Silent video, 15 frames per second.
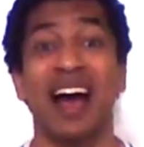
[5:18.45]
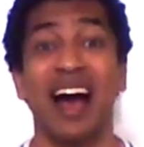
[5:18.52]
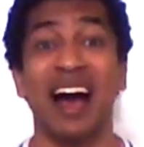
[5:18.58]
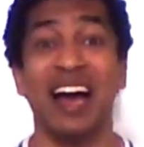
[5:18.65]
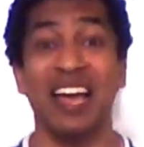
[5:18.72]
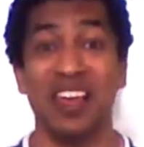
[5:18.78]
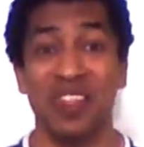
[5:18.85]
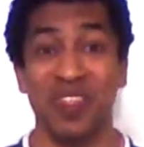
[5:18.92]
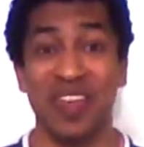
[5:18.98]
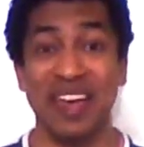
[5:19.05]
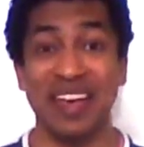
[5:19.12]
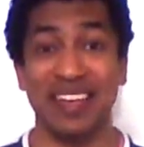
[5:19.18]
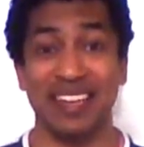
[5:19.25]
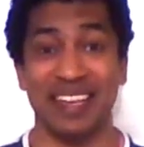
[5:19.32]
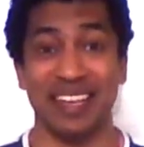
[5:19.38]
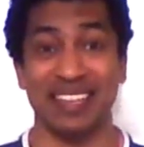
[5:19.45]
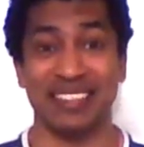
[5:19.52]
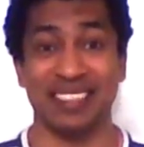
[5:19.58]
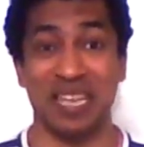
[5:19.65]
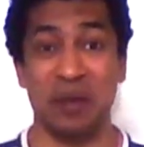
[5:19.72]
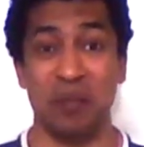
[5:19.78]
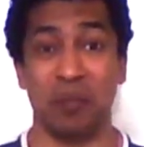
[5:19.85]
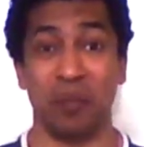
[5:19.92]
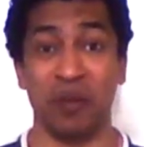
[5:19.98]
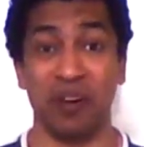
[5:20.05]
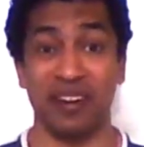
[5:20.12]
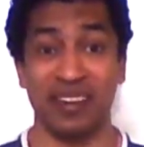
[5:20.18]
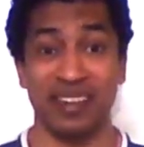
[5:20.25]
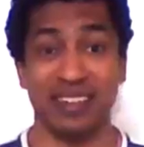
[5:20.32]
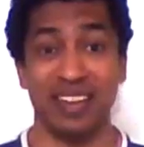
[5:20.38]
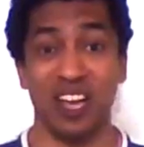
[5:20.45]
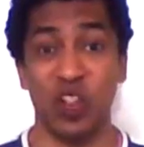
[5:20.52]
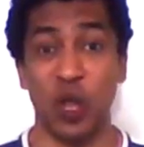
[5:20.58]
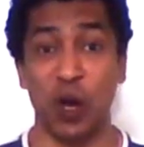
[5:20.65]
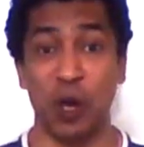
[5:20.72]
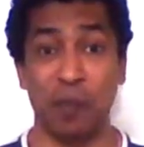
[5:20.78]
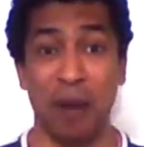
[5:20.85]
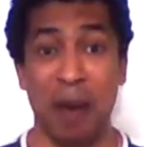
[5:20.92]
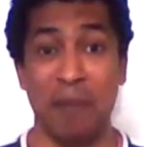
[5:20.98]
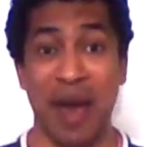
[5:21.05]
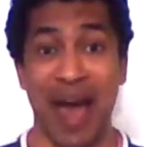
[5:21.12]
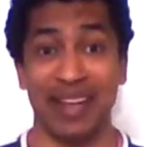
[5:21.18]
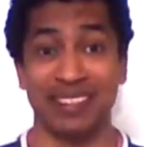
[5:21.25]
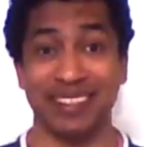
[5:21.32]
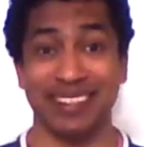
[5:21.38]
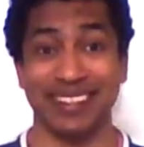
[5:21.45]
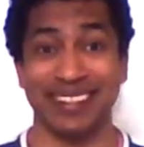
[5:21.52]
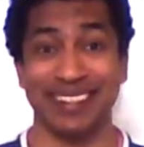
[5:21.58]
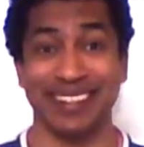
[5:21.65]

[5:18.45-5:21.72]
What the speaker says: I think it's important to look my best.